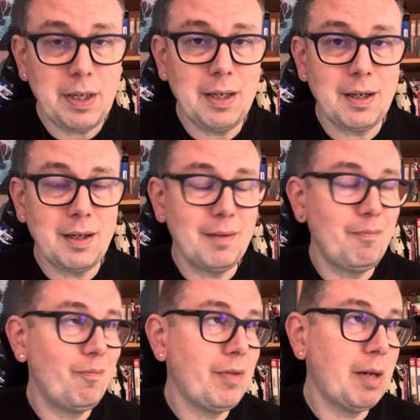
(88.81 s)

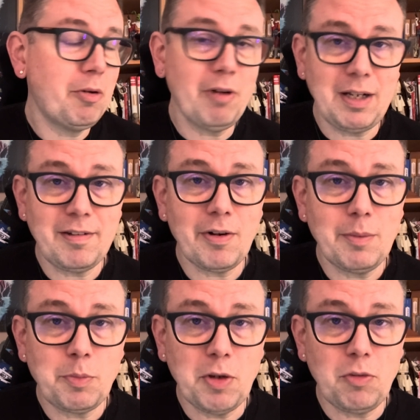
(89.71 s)
I'm a writer.
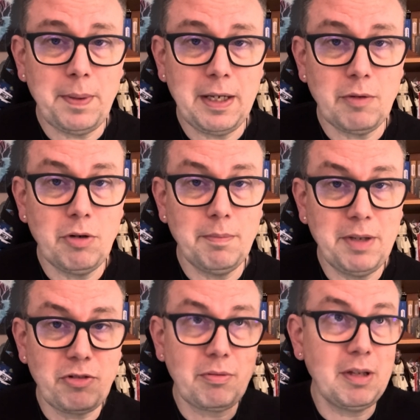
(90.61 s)
I'm supposed to be in a room,
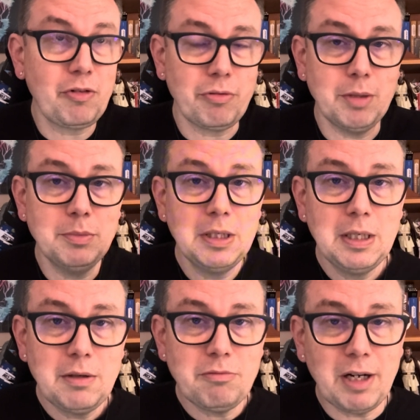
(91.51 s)
this room,
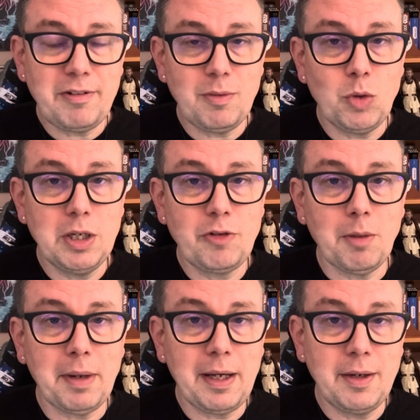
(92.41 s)
writing words on
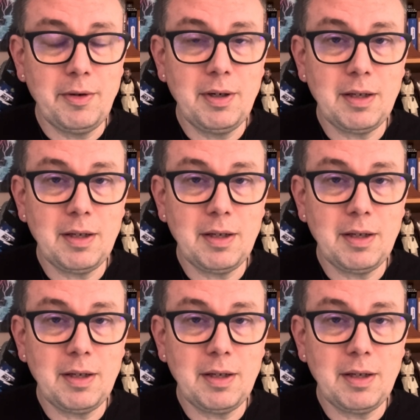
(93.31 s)
my own.